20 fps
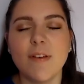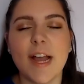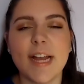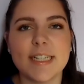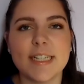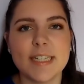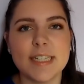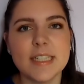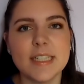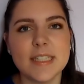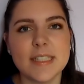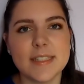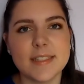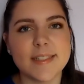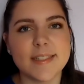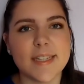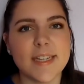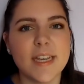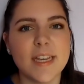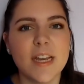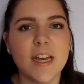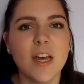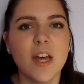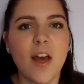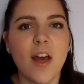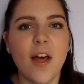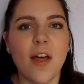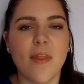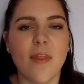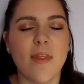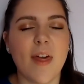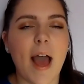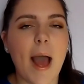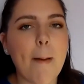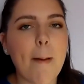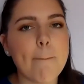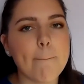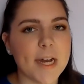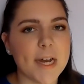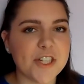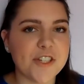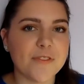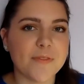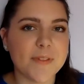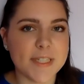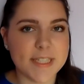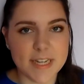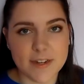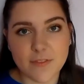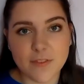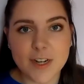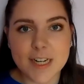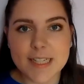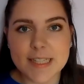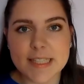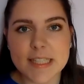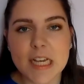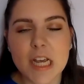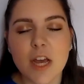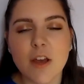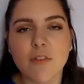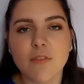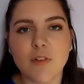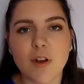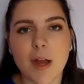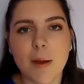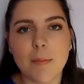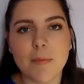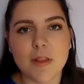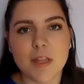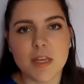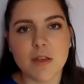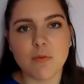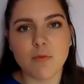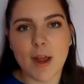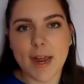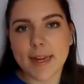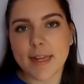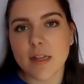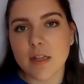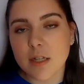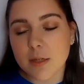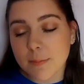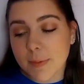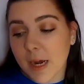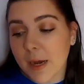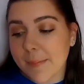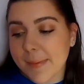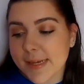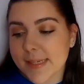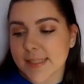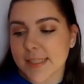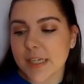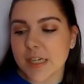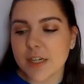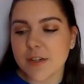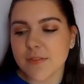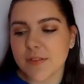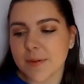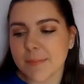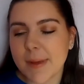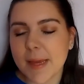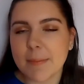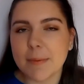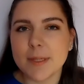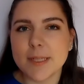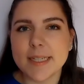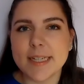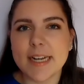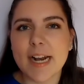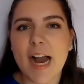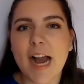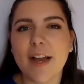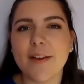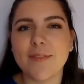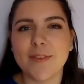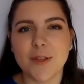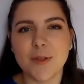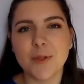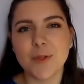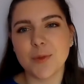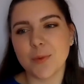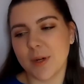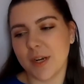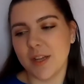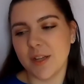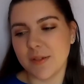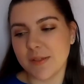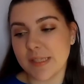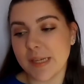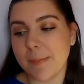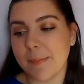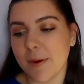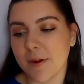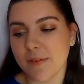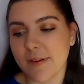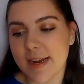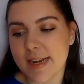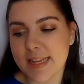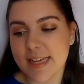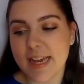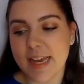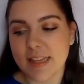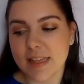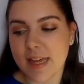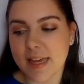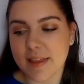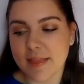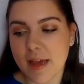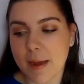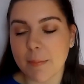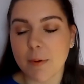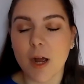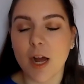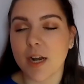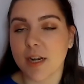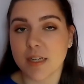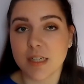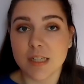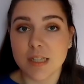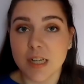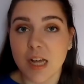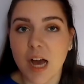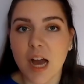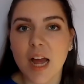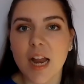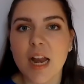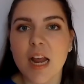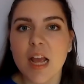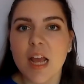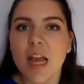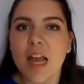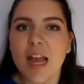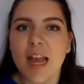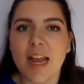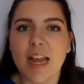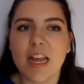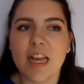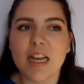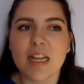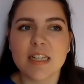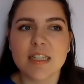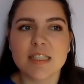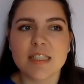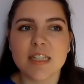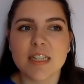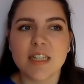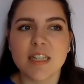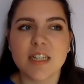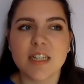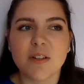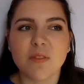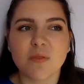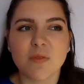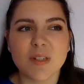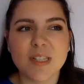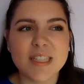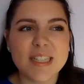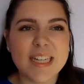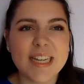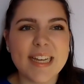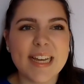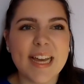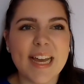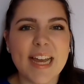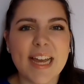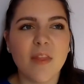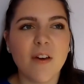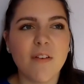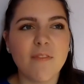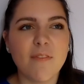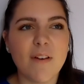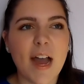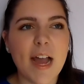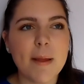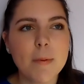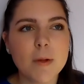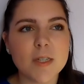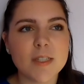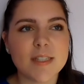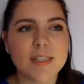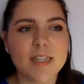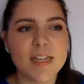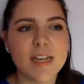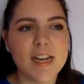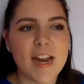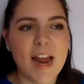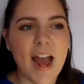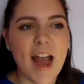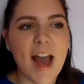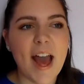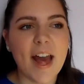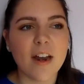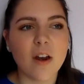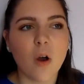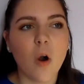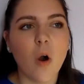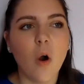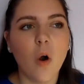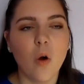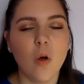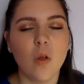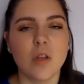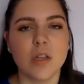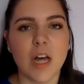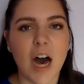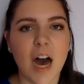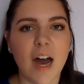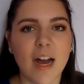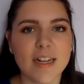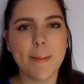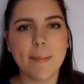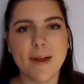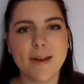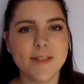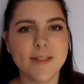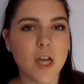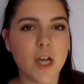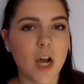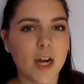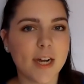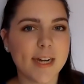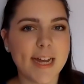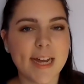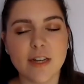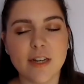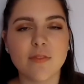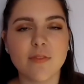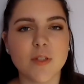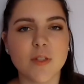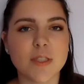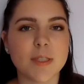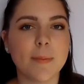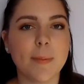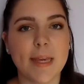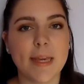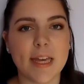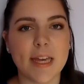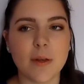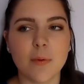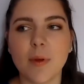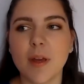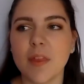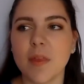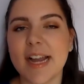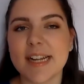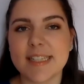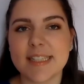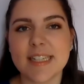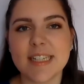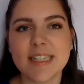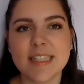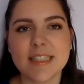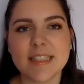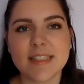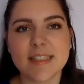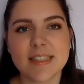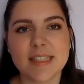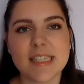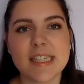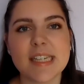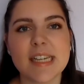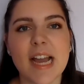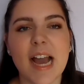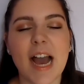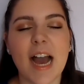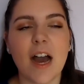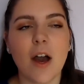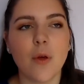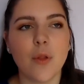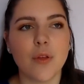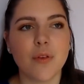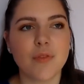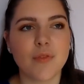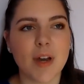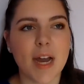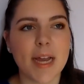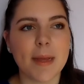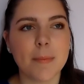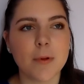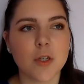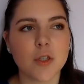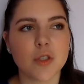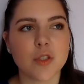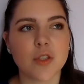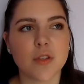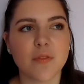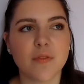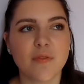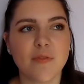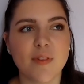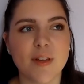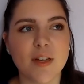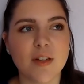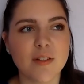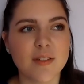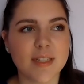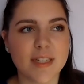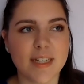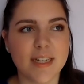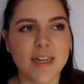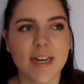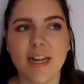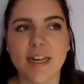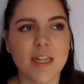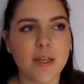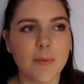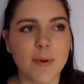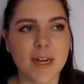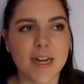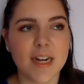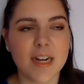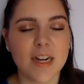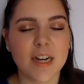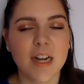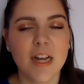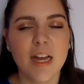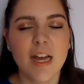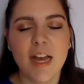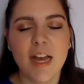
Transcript: I didn't see that much of a difference from the regular brow mascara from Maybelline. I've used one of those up already. I like that product a lot, and really the fibers didn't add a whole lot. My brows are kind of full to begin with. I didn't see how the fibers filled in anywhere.